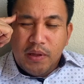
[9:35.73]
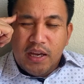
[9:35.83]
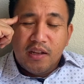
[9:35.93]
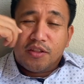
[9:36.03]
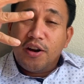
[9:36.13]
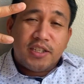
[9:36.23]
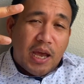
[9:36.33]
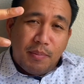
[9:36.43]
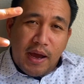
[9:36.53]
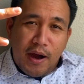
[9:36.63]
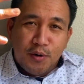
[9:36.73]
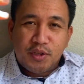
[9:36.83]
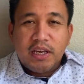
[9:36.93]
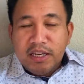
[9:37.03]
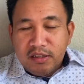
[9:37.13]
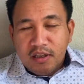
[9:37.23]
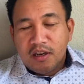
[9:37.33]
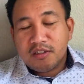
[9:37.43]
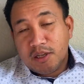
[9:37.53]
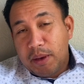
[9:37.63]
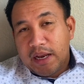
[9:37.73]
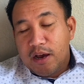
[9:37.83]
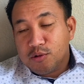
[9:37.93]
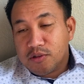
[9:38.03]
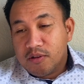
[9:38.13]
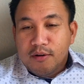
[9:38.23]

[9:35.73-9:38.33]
And the third type of house is a cement house.